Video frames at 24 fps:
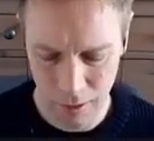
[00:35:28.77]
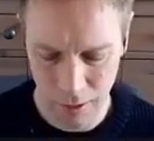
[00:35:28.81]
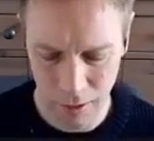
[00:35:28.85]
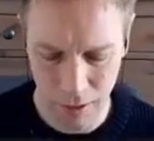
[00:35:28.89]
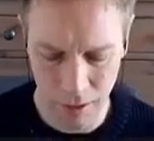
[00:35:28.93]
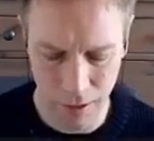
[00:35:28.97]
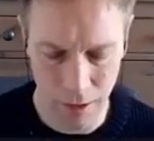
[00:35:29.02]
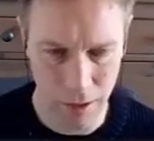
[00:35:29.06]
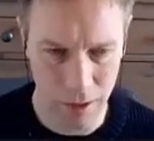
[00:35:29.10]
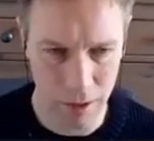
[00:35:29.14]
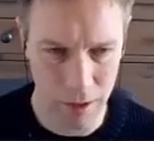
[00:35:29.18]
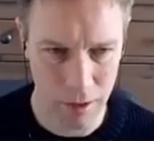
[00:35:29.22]

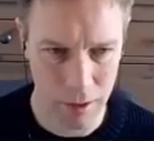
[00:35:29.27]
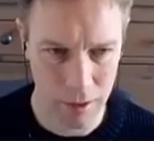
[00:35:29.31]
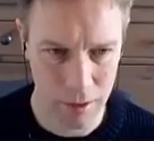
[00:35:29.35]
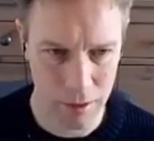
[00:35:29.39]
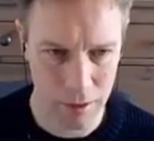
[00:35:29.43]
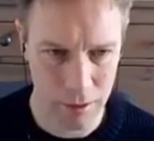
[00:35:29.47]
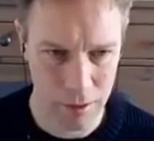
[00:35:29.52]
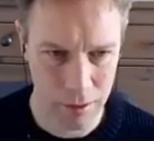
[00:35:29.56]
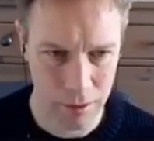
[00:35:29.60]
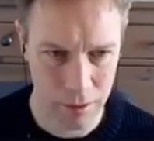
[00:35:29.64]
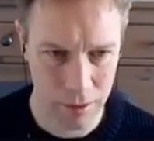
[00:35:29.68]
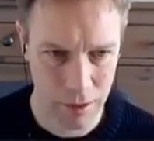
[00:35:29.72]

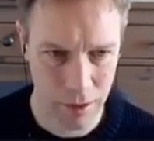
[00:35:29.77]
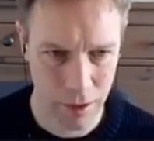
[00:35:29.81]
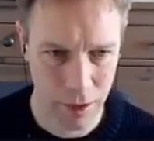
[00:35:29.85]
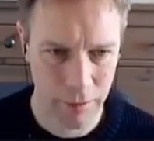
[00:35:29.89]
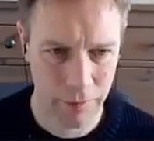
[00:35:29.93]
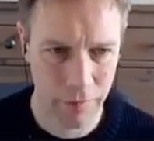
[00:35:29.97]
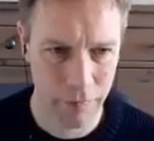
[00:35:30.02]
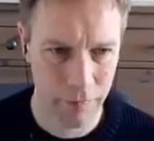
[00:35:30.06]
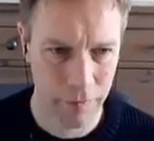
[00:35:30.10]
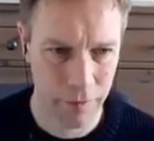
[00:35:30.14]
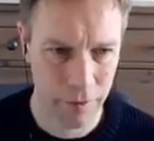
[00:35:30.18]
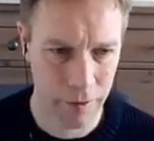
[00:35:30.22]
If our len
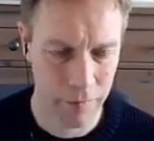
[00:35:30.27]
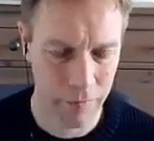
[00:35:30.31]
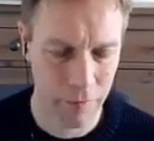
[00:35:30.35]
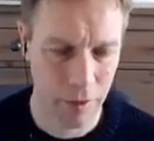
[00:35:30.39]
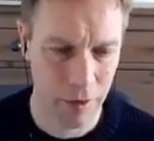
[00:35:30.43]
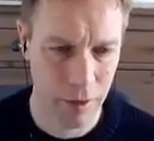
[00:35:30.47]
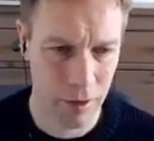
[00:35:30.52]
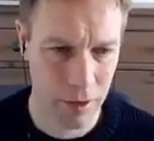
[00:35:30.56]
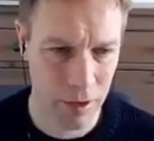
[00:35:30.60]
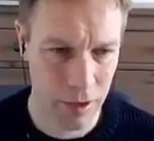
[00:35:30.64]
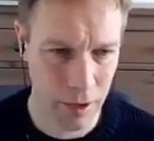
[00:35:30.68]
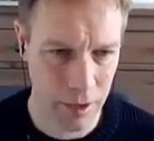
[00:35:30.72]
is less
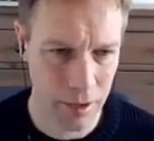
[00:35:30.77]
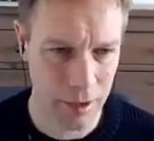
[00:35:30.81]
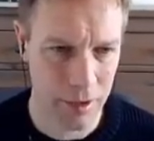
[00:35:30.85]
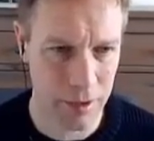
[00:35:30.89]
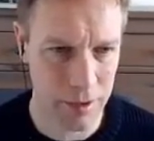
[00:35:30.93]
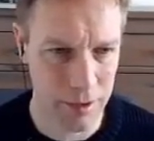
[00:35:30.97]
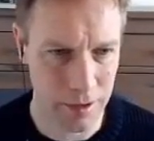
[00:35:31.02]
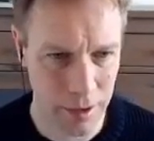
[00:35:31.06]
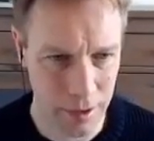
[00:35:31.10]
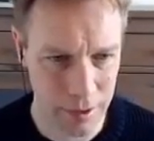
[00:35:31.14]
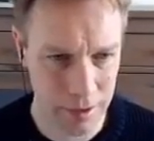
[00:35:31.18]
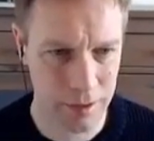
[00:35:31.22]
than n,
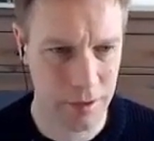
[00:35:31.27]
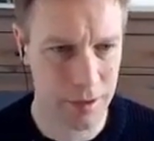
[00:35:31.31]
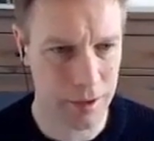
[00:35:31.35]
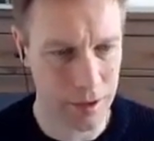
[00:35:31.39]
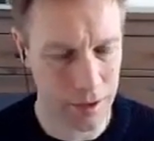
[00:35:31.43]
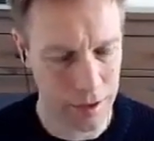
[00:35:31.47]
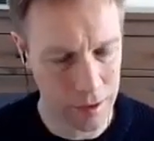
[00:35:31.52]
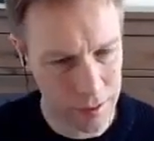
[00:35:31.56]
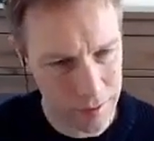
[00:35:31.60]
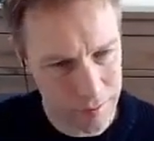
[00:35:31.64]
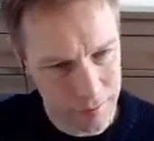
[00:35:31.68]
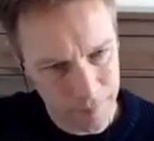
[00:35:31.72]

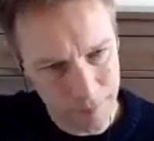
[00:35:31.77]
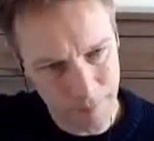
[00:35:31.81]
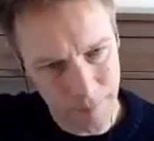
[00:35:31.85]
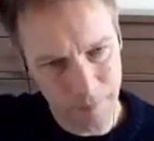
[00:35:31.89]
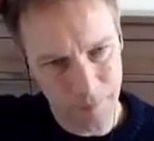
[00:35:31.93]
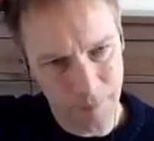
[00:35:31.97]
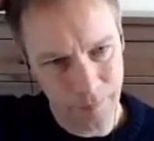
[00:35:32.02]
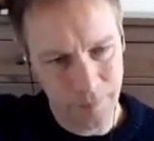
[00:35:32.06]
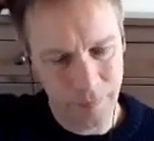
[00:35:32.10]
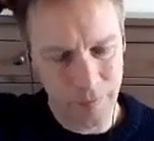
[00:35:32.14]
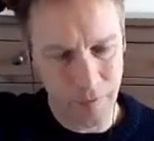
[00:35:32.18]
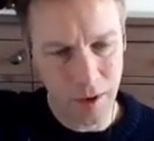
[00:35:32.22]
so we've
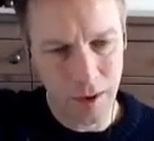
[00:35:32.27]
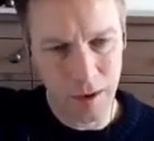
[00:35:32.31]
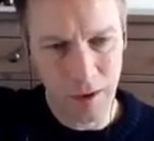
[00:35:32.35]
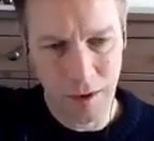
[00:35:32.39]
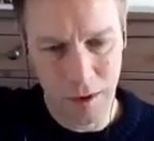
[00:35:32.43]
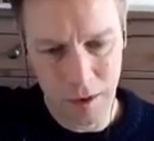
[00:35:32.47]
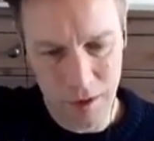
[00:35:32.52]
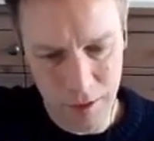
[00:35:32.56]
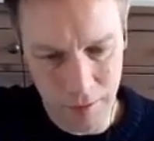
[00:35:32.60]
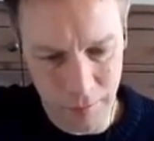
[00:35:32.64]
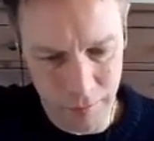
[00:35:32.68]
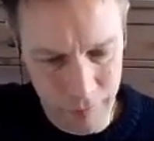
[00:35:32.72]
still got
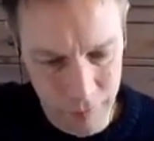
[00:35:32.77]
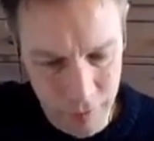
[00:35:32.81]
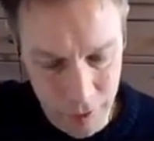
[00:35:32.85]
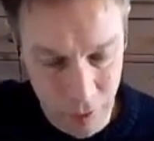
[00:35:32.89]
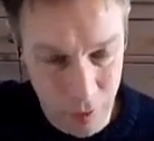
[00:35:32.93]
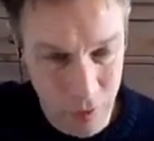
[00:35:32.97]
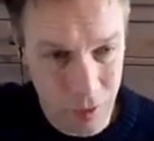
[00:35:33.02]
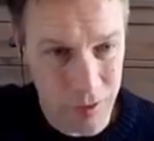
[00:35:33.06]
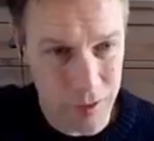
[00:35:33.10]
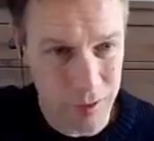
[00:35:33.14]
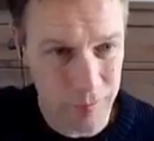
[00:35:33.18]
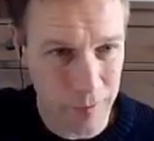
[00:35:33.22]
space for
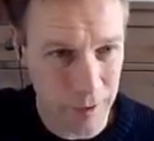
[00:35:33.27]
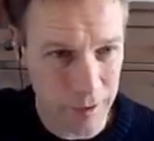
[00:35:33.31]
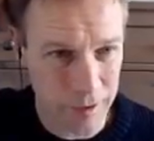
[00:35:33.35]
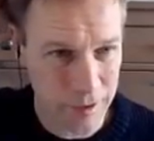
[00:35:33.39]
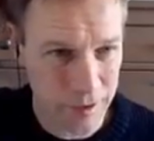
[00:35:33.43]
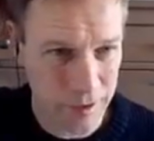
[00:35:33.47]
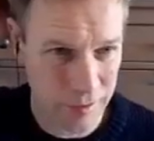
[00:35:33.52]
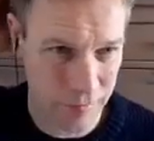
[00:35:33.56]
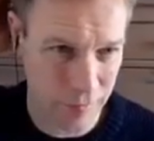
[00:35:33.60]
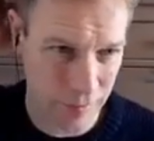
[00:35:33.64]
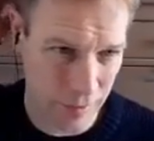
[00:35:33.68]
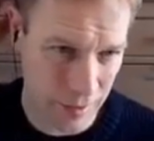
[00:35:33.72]
this extra
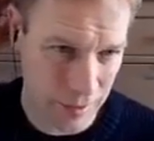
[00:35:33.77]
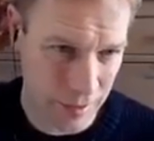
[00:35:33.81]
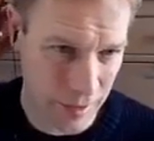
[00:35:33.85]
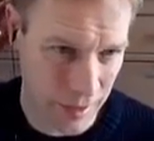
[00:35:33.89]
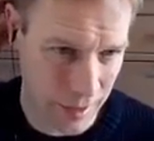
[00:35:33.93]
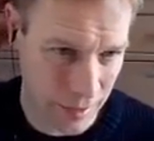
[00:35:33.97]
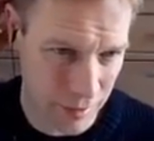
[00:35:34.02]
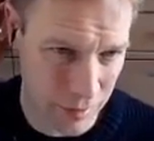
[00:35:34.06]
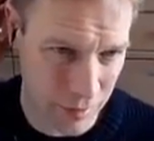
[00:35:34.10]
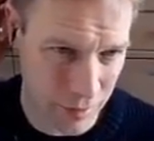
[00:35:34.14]
item,